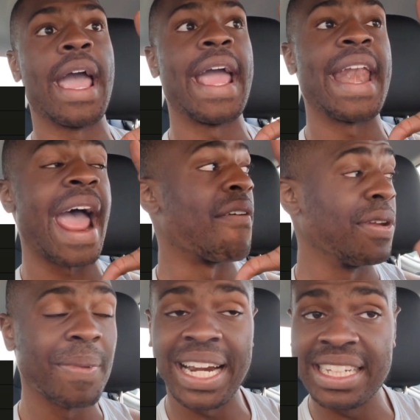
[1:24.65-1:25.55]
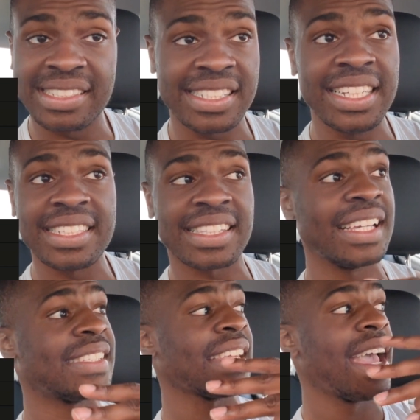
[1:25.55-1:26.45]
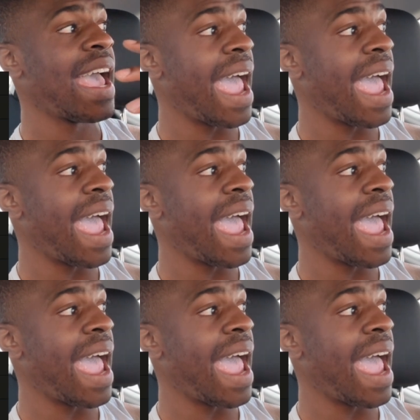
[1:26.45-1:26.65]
And everybody sees this,